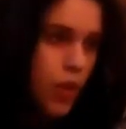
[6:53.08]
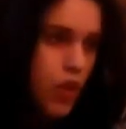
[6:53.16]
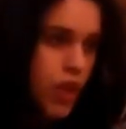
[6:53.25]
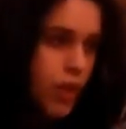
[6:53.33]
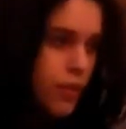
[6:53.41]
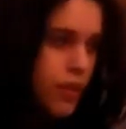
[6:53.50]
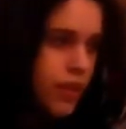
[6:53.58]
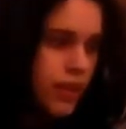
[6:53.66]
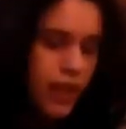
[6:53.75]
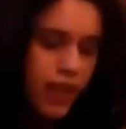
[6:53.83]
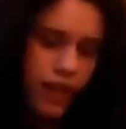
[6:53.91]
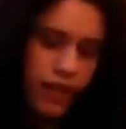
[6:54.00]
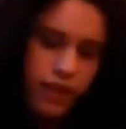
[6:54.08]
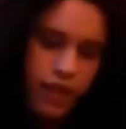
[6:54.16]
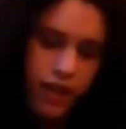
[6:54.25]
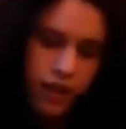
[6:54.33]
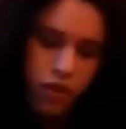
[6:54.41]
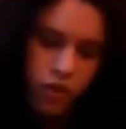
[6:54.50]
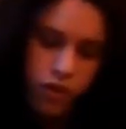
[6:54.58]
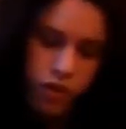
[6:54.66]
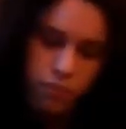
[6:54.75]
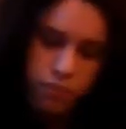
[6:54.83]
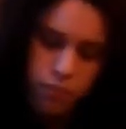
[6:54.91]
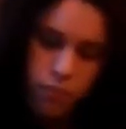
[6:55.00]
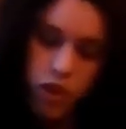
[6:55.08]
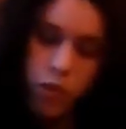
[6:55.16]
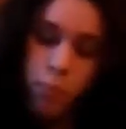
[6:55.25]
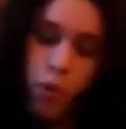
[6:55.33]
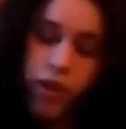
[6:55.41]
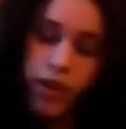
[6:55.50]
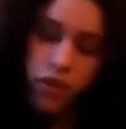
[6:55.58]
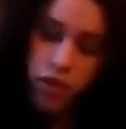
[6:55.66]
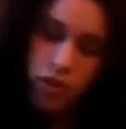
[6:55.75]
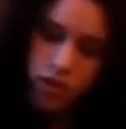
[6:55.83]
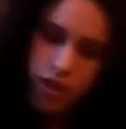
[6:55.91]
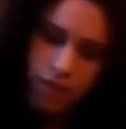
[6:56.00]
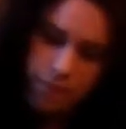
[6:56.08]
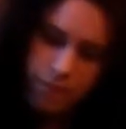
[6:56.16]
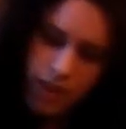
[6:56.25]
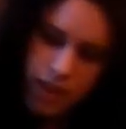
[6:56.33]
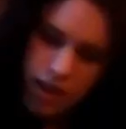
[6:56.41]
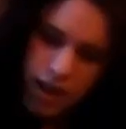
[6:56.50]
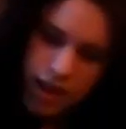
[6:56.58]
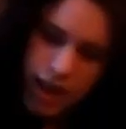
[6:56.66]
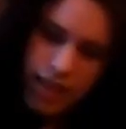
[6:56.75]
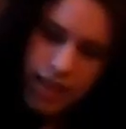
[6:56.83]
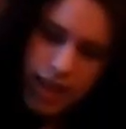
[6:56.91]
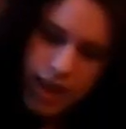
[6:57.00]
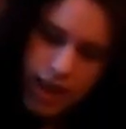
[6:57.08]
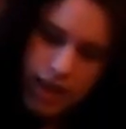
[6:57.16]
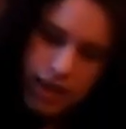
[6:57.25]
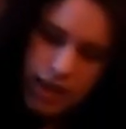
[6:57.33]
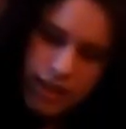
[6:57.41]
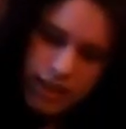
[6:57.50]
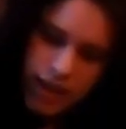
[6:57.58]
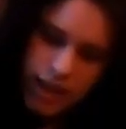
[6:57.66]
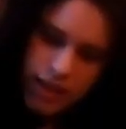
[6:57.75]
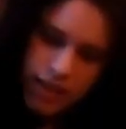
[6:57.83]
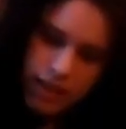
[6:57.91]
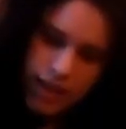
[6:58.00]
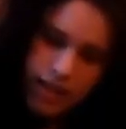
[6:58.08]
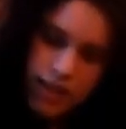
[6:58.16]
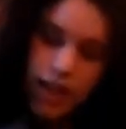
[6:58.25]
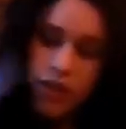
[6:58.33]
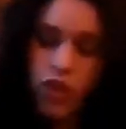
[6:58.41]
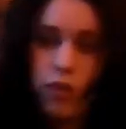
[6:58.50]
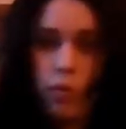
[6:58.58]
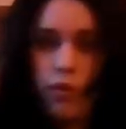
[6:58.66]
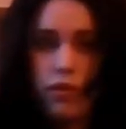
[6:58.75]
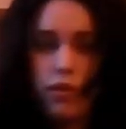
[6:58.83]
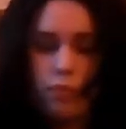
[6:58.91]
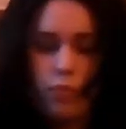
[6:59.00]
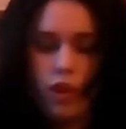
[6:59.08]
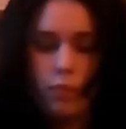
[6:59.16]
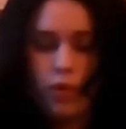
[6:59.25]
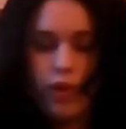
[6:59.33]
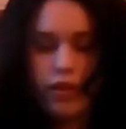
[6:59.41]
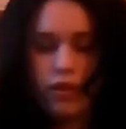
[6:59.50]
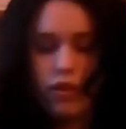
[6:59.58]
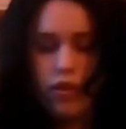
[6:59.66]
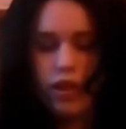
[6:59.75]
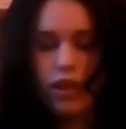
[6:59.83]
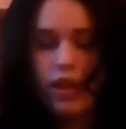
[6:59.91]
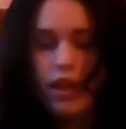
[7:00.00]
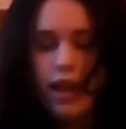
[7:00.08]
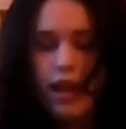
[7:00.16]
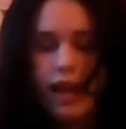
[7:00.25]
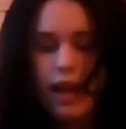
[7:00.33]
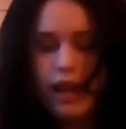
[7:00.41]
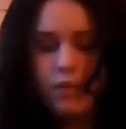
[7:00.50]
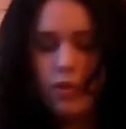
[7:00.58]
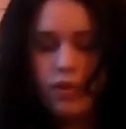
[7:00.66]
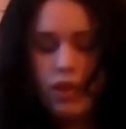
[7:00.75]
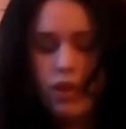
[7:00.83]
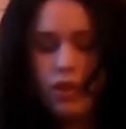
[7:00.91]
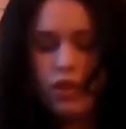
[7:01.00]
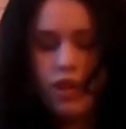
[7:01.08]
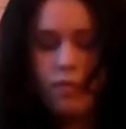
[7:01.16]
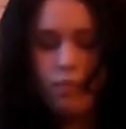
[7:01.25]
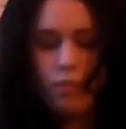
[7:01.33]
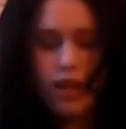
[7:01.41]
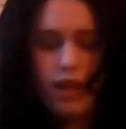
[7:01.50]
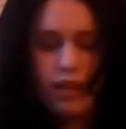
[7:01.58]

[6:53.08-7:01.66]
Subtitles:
My shoes at the side, I cut them with a point corner, and then I decided that I didn't actually want them with a point corner. I wanted them